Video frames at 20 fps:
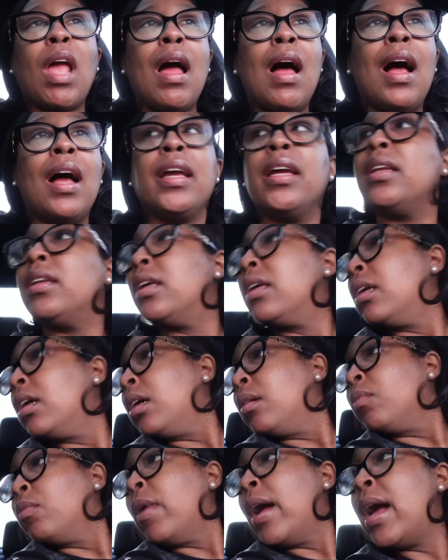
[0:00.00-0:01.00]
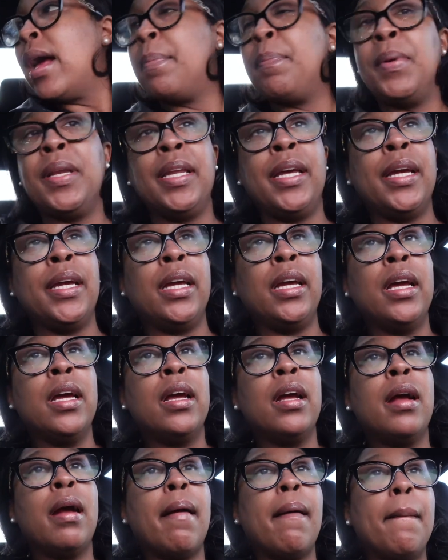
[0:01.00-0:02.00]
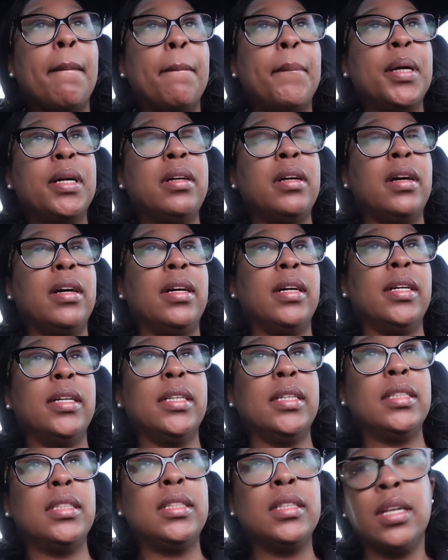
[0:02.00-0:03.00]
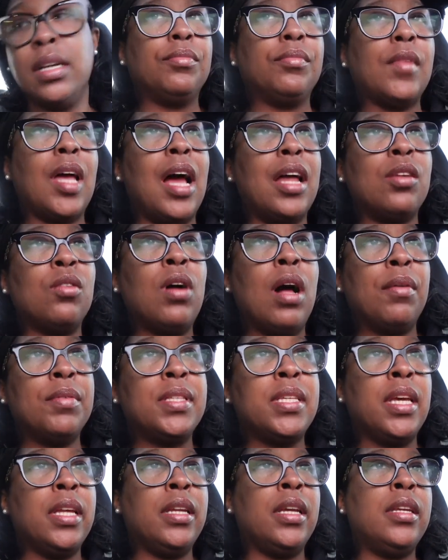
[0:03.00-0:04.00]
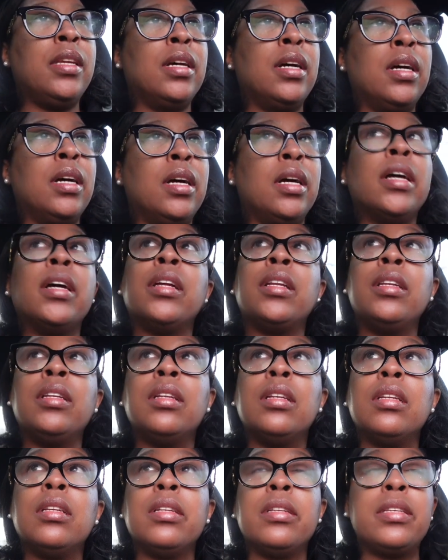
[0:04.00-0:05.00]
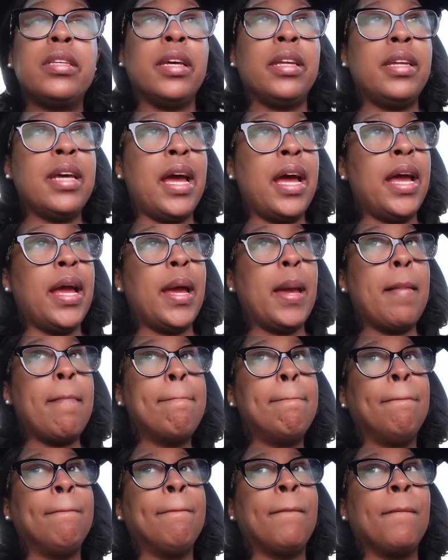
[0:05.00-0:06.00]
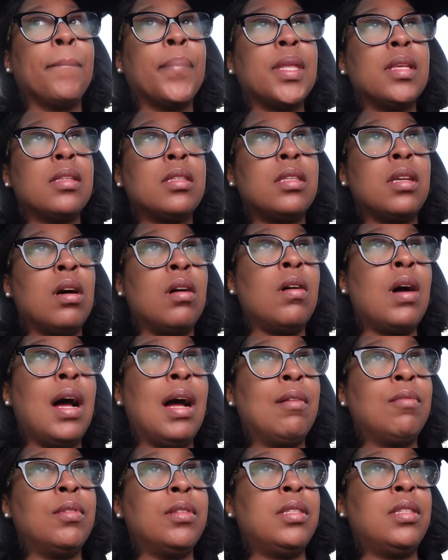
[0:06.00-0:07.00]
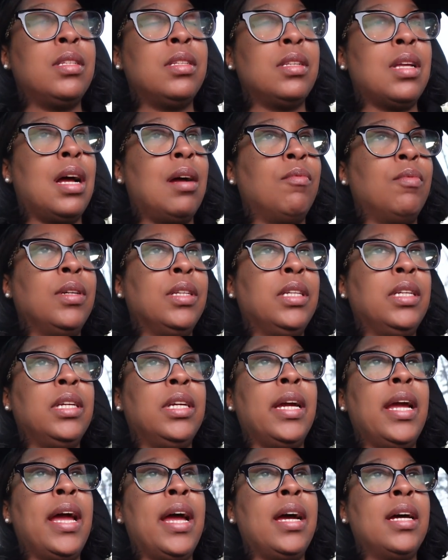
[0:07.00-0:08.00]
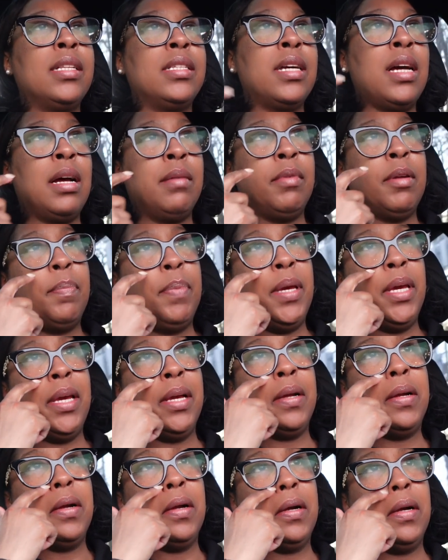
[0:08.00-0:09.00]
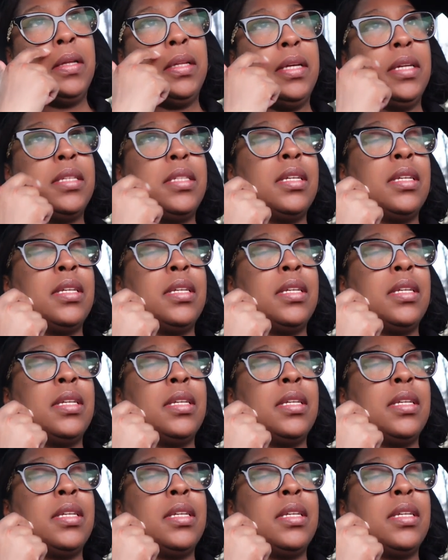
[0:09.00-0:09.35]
I ended up wrapping it because I knew I was getting it done today. So I was, I really didn't have time to pin curl it.